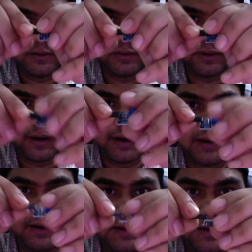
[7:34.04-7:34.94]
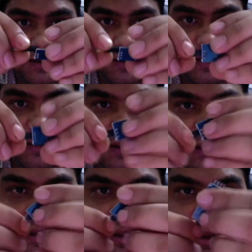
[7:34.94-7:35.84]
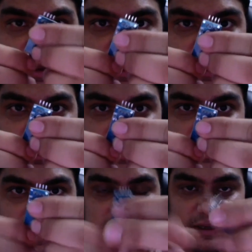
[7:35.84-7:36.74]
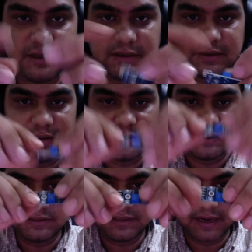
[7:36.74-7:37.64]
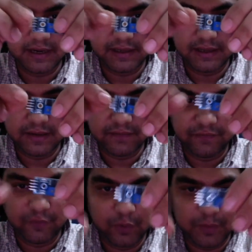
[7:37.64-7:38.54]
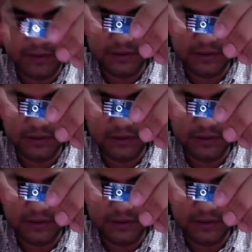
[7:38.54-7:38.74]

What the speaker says: right, and on the other side there are 4 pins.